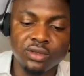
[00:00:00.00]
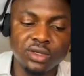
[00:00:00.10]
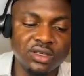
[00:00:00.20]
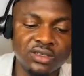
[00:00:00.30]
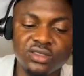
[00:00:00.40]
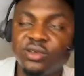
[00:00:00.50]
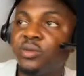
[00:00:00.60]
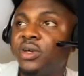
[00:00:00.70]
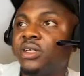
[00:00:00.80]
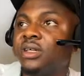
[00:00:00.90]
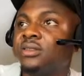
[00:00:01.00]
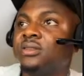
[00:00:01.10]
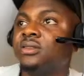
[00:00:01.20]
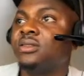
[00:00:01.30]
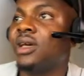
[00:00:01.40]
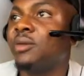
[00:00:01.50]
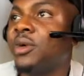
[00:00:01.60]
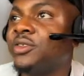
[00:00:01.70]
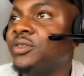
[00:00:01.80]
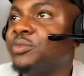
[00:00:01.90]
I just remember that I'm
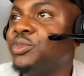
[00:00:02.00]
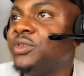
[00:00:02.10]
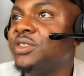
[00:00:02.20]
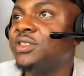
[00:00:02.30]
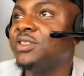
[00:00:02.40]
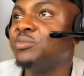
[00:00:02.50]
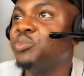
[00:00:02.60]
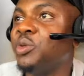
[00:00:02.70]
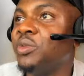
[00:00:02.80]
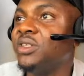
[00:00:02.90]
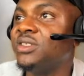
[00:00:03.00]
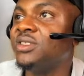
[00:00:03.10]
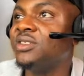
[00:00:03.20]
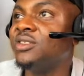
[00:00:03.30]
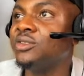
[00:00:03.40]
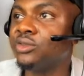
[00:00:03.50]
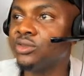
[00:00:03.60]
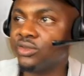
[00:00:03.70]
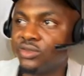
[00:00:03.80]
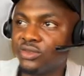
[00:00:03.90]
actually putting in payment
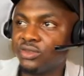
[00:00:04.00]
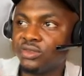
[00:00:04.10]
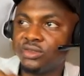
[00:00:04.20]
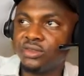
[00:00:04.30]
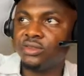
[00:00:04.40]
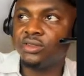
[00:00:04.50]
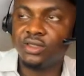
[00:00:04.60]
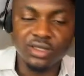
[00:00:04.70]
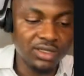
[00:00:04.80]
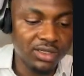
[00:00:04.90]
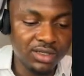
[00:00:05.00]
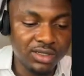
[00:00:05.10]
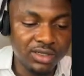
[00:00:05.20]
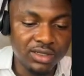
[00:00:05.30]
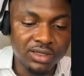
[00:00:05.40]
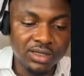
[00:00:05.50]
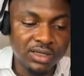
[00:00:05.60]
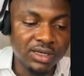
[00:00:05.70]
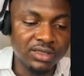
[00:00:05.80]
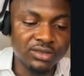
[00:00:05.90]
details
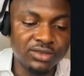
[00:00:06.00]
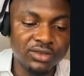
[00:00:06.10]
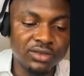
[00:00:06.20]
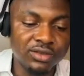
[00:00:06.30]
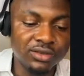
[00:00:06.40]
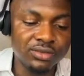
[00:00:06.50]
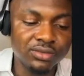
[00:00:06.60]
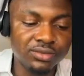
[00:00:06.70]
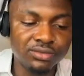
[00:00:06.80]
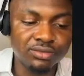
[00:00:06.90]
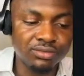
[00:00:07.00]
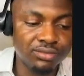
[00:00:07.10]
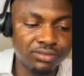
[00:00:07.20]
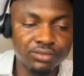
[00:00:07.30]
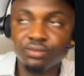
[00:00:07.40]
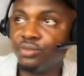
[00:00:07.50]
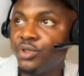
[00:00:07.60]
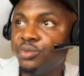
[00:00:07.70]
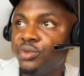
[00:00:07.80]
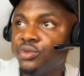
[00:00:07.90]
and some
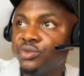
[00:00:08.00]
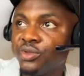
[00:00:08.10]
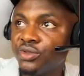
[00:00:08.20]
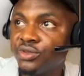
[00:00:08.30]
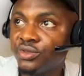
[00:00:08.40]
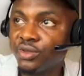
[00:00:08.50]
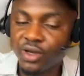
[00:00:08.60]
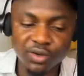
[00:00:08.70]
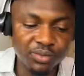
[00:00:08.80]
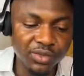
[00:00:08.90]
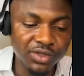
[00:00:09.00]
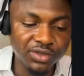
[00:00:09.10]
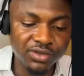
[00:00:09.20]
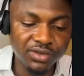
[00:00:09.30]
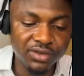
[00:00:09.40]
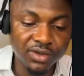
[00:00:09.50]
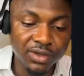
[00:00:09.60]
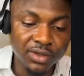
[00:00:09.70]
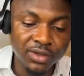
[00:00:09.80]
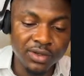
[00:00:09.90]
people would want to help me
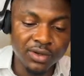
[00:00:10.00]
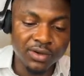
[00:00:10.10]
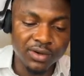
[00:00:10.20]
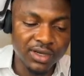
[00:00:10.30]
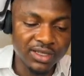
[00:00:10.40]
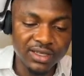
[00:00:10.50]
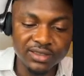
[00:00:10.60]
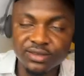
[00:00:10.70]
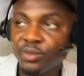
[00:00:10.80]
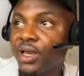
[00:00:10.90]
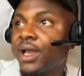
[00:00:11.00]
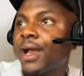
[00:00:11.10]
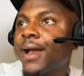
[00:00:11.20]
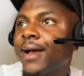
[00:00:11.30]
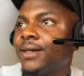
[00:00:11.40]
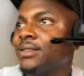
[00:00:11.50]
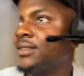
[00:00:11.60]
organize my card.